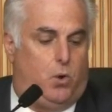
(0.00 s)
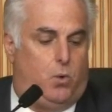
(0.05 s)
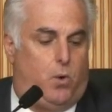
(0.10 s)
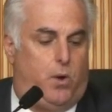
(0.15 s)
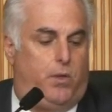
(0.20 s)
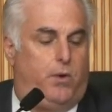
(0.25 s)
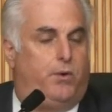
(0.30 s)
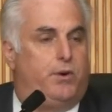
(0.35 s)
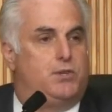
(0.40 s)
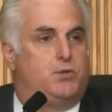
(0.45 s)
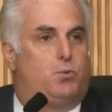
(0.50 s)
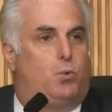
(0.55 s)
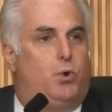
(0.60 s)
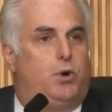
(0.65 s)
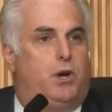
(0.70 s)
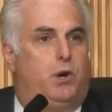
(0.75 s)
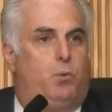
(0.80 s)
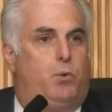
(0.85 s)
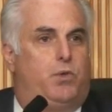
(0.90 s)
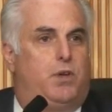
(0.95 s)
Whether it's
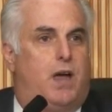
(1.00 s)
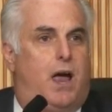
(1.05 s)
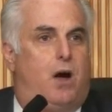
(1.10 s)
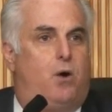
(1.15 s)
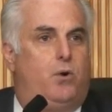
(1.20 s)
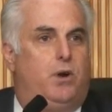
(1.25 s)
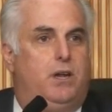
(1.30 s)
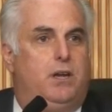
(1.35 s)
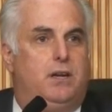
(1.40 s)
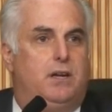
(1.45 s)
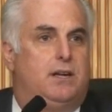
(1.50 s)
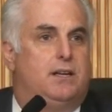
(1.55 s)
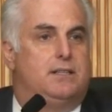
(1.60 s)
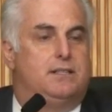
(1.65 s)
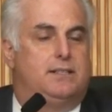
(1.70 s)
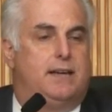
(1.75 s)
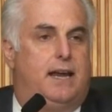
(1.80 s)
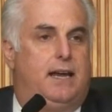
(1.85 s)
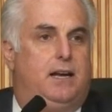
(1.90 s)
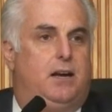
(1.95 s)
working with county and
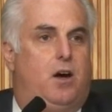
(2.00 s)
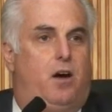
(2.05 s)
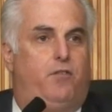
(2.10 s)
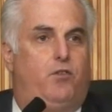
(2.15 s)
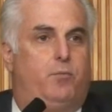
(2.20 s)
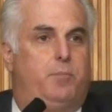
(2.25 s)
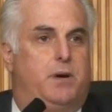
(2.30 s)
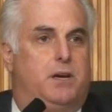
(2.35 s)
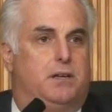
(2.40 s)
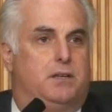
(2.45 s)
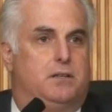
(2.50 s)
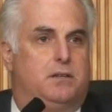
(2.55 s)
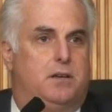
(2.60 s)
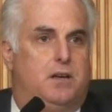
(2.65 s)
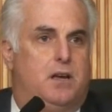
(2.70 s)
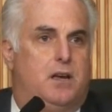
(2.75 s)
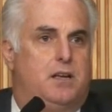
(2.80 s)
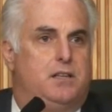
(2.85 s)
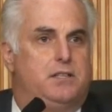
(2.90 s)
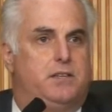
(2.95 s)
state government
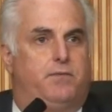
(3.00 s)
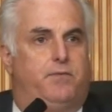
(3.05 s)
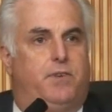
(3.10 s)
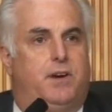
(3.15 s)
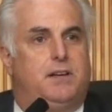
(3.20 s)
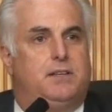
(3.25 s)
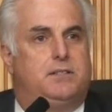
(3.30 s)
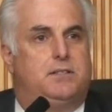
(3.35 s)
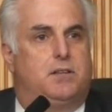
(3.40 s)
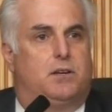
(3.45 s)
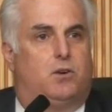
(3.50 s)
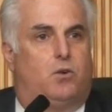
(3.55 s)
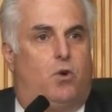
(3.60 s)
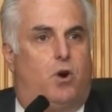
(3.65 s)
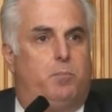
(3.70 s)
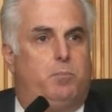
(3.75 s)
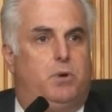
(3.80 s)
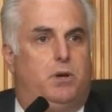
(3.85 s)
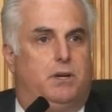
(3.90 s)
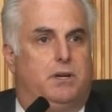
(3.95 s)
to fix the
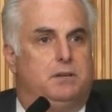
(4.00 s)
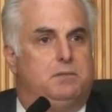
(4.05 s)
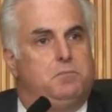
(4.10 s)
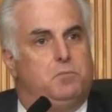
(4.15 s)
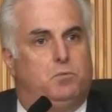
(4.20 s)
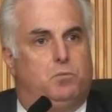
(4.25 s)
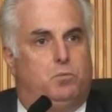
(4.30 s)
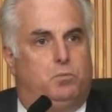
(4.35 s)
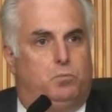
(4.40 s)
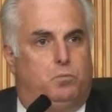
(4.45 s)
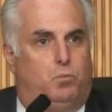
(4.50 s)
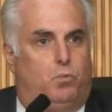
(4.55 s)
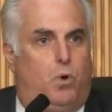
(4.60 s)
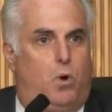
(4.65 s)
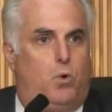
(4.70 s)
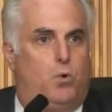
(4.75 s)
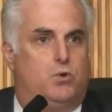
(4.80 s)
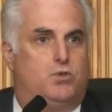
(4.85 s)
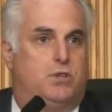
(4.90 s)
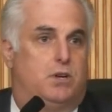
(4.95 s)
crumbling
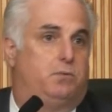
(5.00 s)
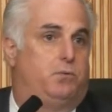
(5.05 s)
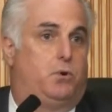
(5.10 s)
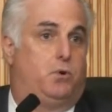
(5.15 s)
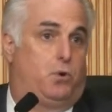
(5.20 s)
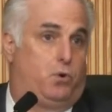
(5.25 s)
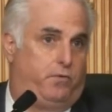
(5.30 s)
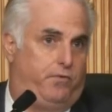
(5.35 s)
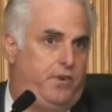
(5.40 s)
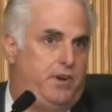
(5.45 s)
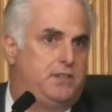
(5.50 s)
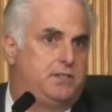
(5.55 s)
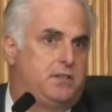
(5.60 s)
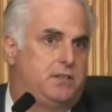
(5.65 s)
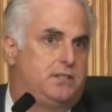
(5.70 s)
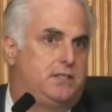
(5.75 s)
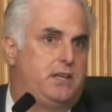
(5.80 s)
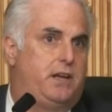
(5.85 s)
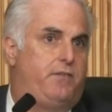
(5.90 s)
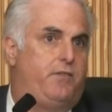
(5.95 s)
roads, or fix the
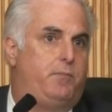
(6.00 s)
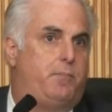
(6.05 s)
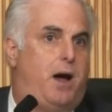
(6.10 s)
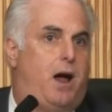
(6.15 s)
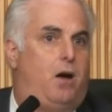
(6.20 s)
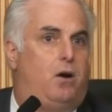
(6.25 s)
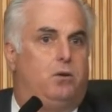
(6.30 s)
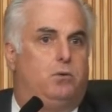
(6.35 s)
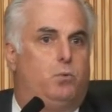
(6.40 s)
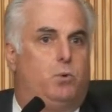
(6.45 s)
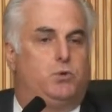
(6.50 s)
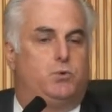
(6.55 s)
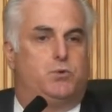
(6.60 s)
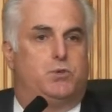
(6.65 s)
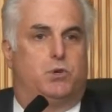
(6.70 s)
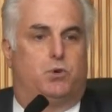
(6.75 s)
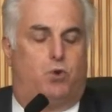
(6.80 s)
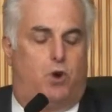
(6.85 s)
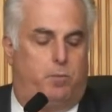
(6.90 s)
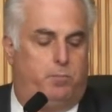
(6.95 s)
Seven Mile, which was
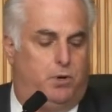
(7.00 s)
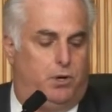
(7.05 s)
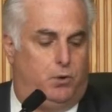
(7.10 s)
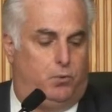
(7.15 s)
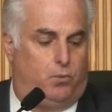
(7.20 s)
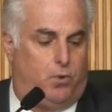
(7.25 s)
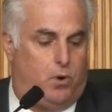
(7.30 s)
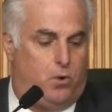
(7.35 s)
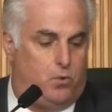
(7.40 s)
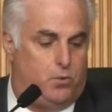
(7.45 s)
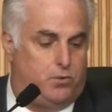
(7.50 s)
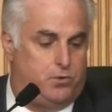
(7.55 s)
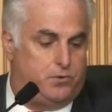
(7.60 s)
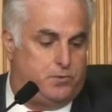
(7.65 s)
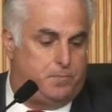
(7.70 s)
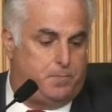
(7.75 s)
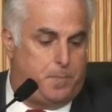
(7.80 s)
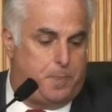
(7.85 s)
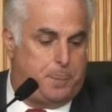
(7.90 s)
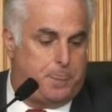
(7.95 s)
a crumbling road.
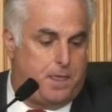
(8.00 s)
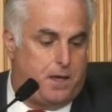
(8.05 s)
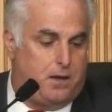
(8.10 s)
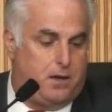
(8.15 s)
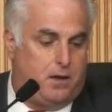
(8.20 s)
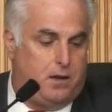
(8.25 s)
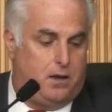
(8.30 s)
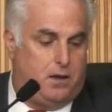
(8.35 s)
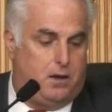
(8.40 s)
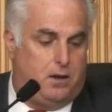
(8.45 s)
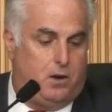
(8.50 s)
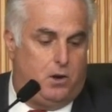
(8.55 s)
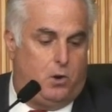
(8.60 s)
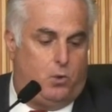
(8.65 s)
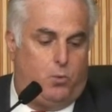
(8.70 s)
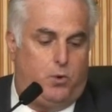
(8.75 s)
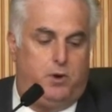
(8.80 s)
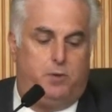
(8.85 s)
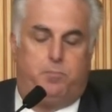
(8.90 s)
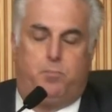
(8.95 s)

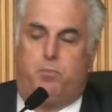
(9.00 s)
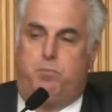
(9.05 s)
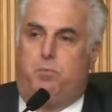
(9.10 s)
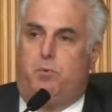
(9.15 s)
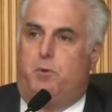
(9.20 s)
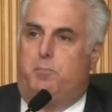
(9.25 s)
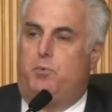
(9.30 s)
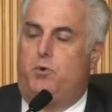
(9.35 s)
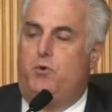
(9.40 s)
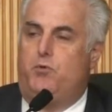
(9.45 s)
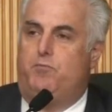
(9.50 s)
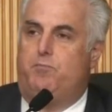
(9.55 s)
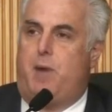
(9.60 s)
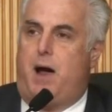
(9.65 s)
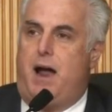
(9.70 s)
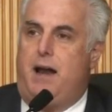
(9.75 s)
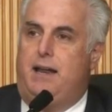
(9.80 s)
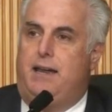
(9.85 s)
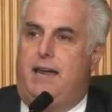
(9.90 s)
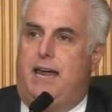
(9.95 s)
We approved
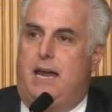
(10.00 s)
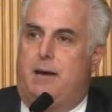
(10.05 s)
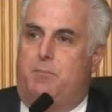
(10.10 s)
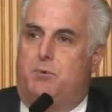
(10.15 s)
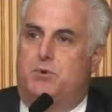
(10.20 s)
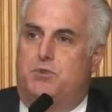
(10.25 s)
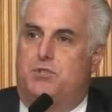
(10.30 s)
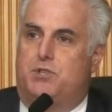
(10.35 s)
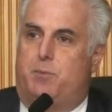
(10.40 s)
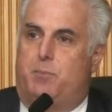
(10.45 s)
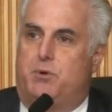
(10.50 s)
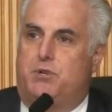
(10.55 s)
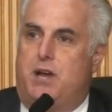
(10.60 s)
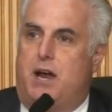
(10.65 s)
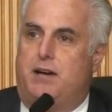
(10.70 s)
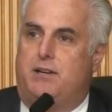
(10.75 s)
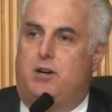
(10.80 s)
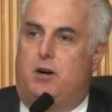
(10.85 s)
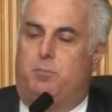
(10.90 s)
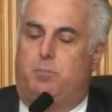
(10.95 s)
body cameras to
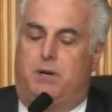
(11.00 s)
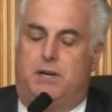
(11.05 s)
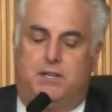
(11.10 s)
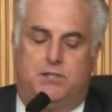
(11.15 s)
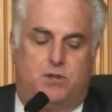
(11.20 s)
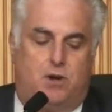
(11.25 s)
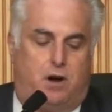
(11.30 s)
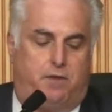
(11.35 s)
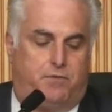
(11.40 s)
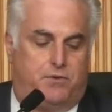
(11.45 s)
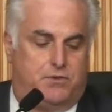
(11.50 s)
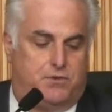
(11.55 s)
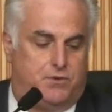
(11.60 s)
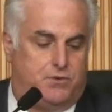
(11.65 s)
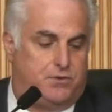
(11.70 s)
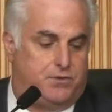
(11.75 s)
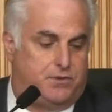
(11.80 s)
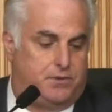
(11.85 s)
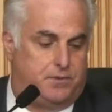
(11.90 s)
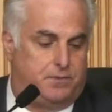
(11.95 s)
protect our police
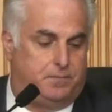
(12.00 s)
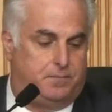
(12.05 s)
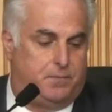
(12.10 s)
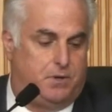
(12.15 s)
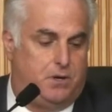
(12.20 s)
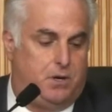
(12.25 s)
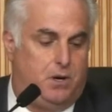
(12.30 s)
officers.